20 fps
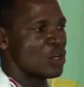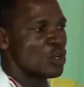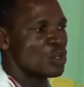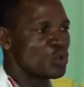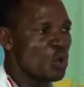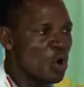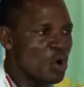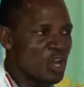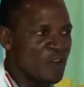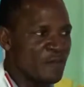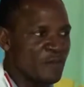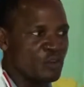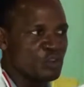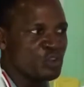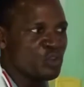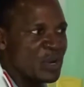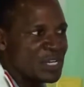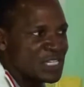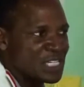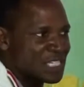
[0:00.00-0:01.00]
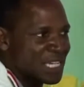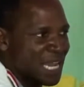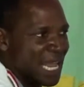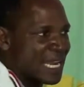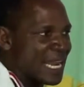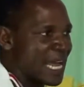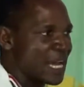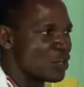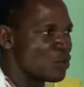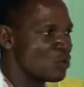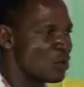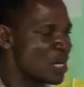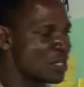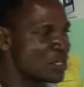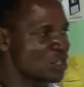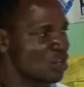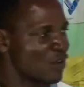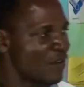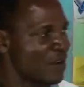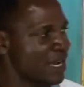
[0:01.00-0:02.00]
So if you trace it like that, you now
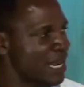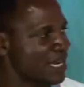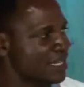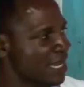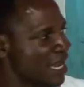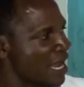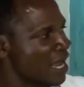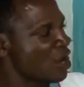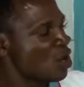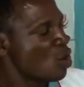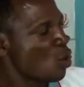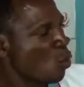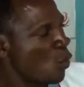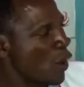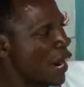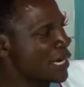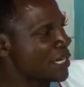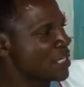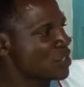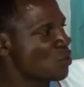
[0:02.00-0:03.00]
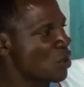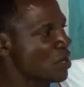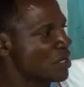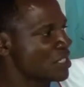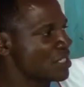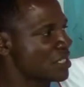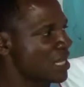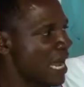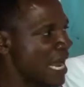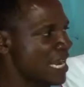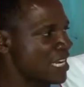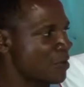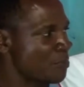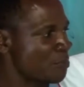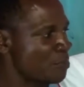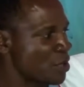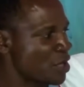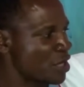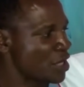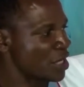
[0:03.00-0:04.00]
discover that when this one is at the
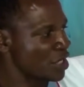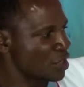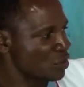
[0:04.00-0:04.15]
peak,